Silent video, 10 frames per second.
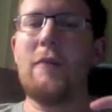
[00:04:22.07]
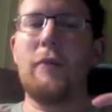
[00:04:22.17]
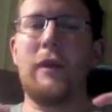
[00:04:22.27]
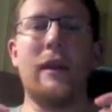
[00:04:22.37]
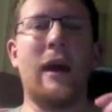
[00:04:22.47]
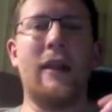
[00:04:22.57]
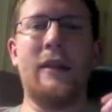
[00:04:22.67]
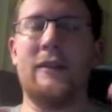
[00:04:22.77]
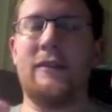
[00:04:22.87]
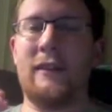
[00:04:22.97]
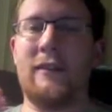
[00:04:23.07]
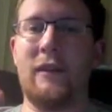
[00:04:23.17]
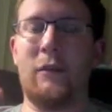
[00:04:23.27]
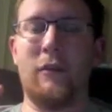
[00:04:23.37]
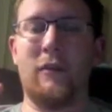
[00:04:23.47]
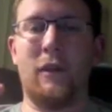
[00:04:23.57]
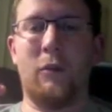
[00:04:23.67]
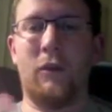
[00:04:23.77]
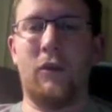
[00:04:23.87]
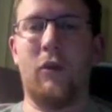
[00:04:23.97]
but not in the sense that it was done
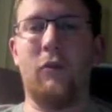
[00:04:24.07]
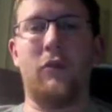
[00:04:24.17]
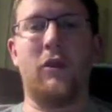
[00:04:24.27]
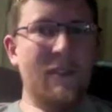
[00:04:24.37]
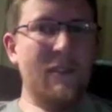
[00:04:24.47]
with Kovalchuk.